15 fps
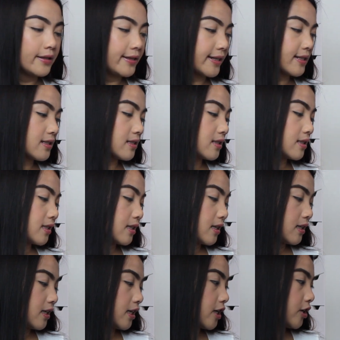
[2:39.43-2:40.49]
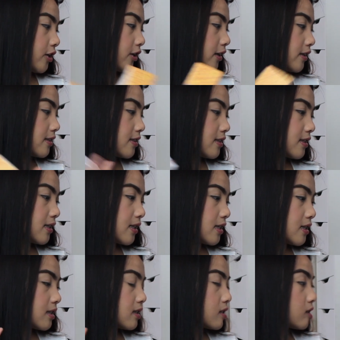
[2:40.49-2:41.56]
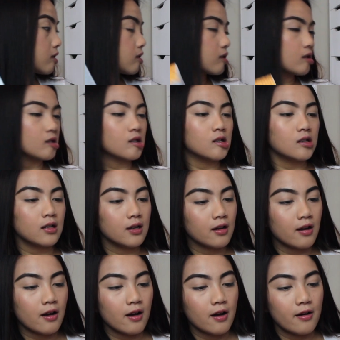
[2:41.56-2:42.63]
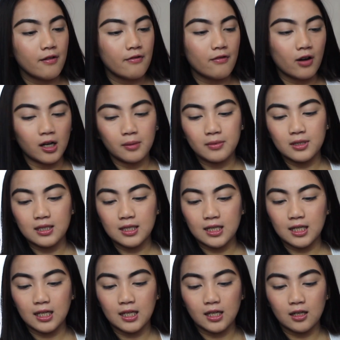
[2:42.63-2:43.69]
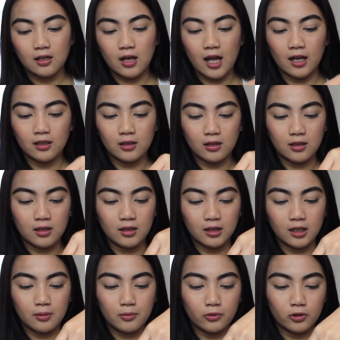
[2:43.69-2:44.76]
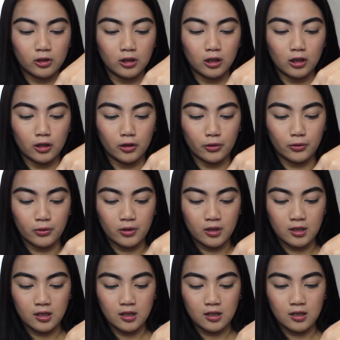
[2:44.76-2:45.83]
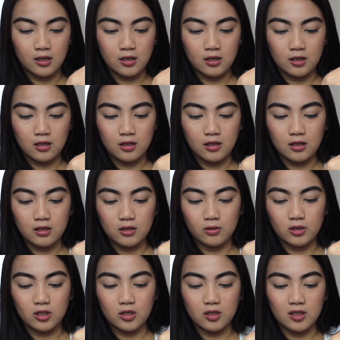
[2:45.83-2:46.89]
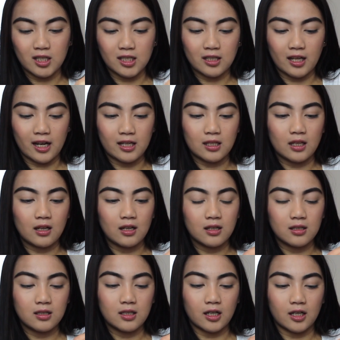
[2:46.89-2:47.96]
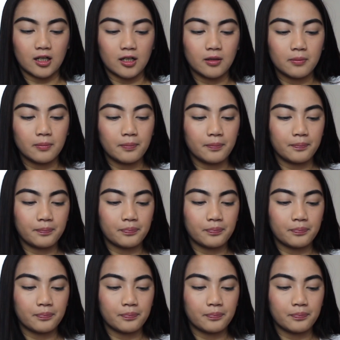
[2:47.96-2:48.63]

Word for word: Next thing in here is this Farmacy Honeymoon Glow. So it's just a night serum,